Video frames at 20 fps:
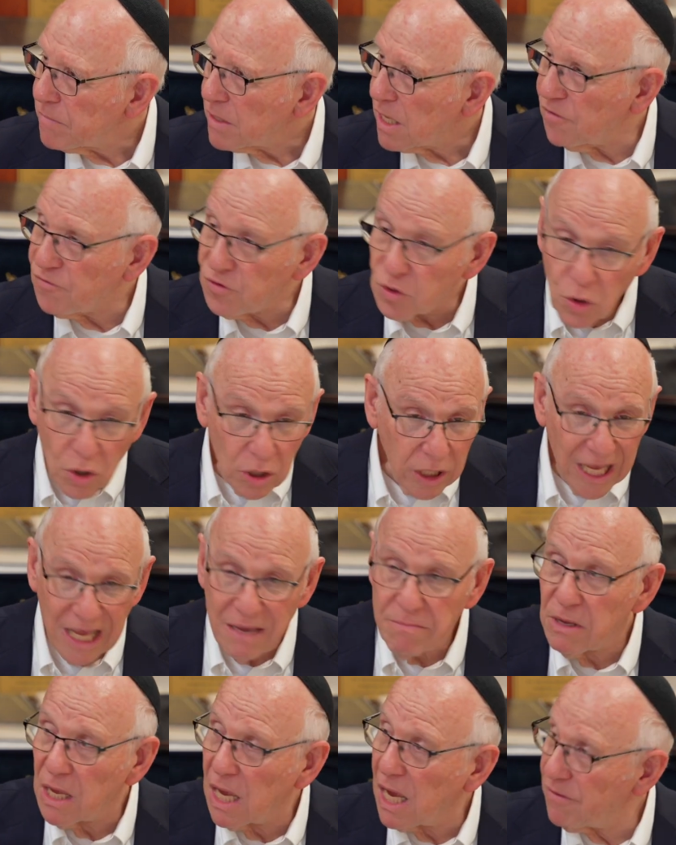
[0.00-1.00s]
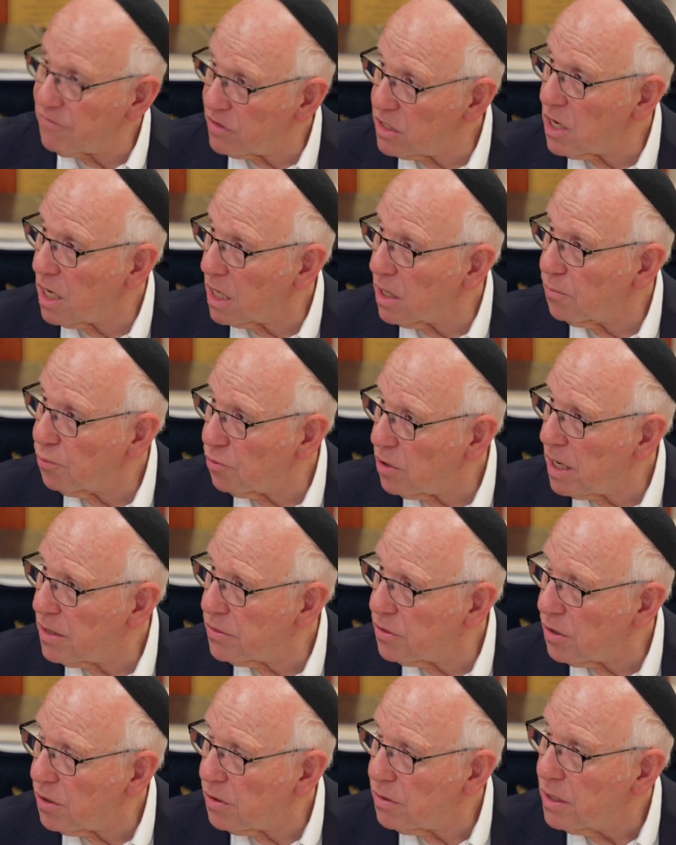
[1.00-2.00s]
If you claim you have a younger
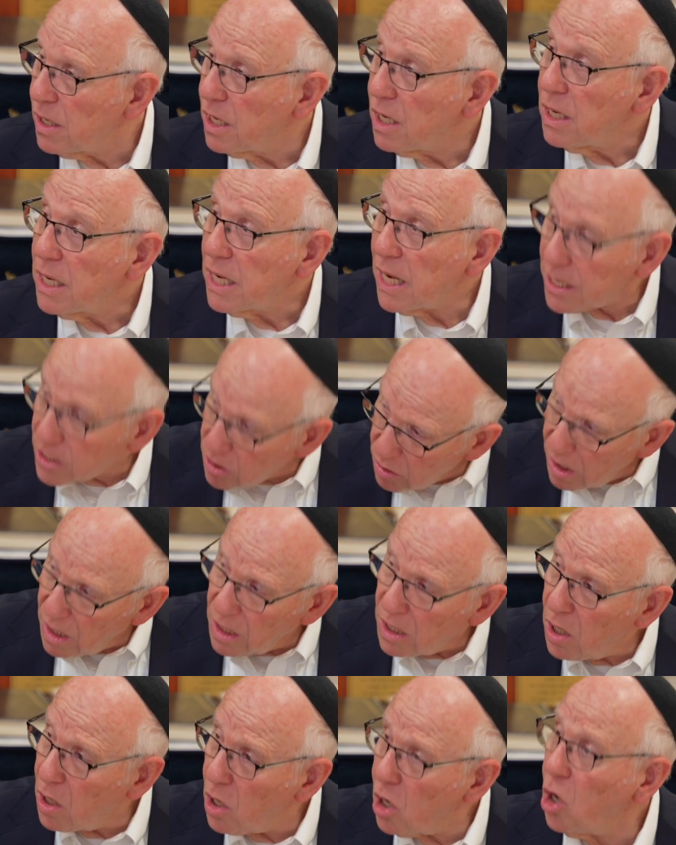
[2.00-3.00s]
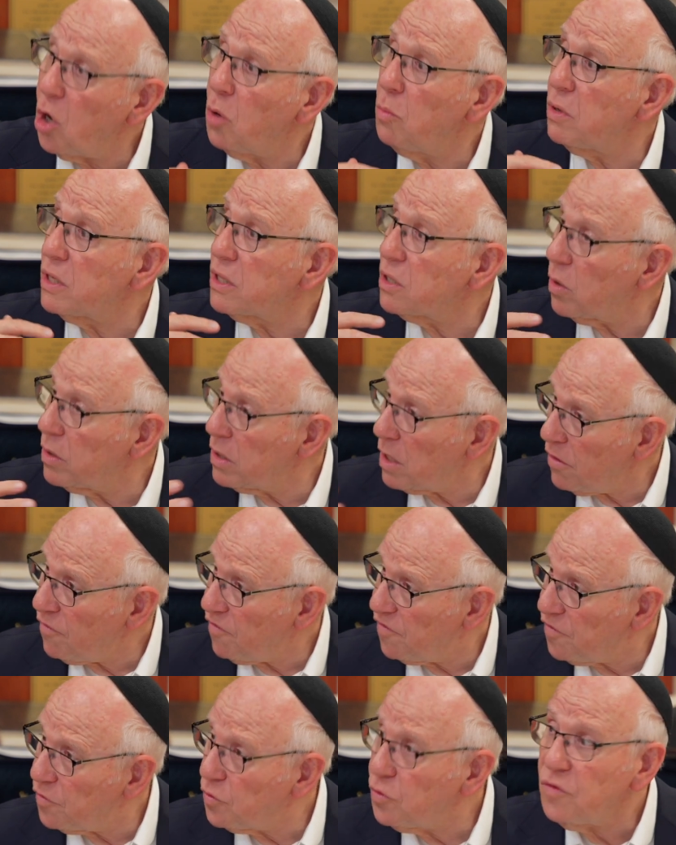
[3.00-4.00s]
brother, and you can go home with enough
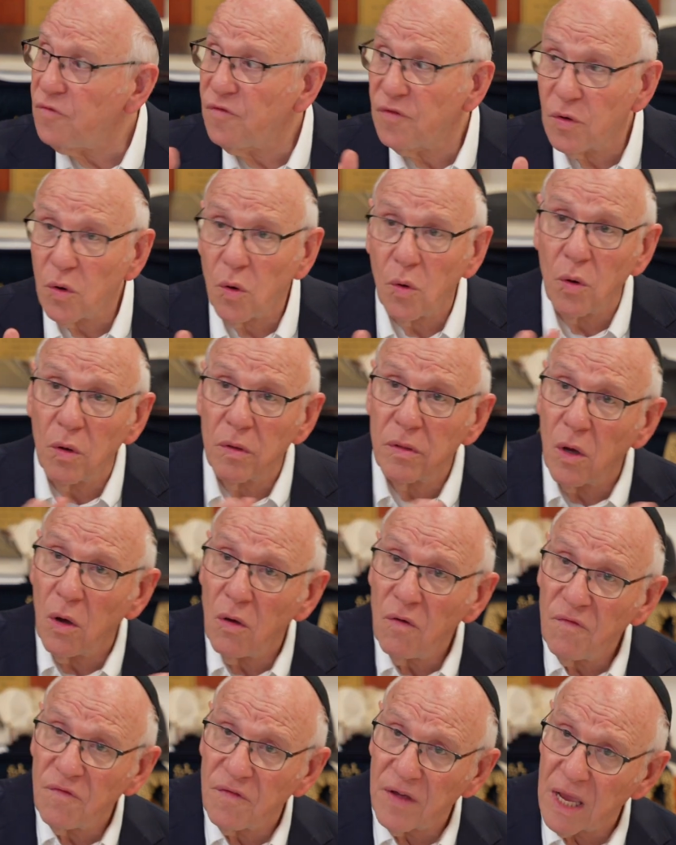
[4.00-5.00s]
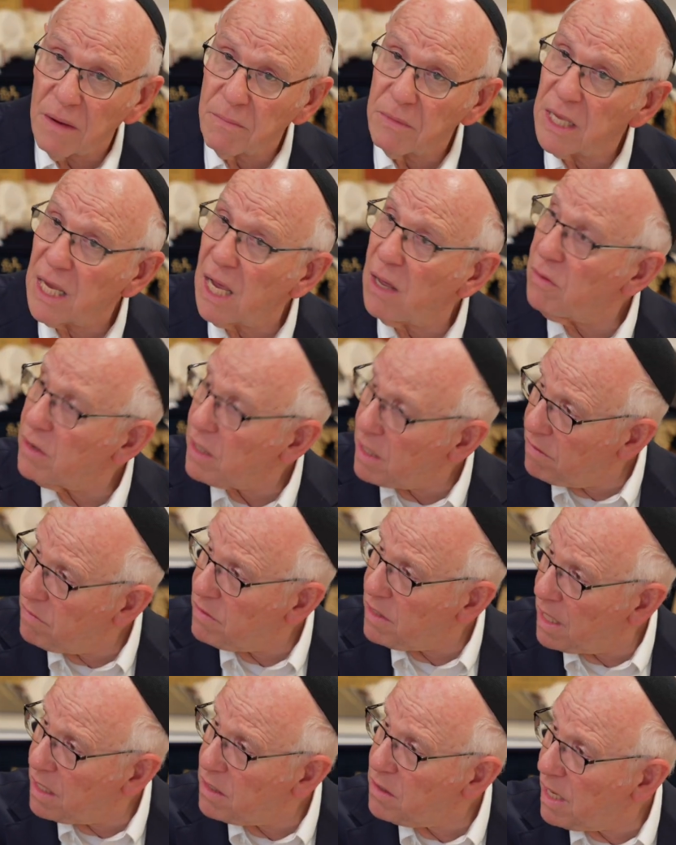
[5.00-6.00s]
food for the whole family, I will
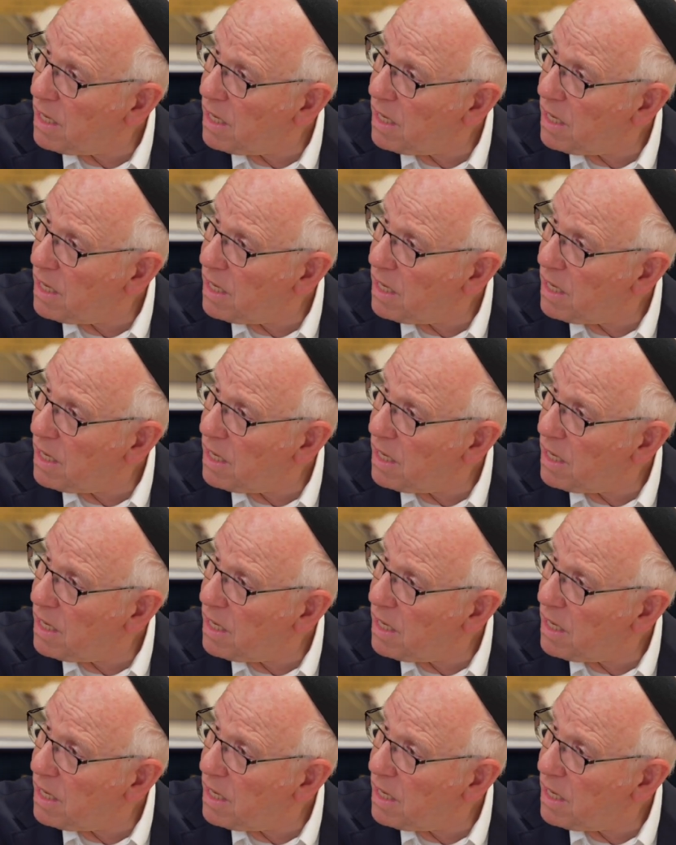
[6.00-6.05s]
let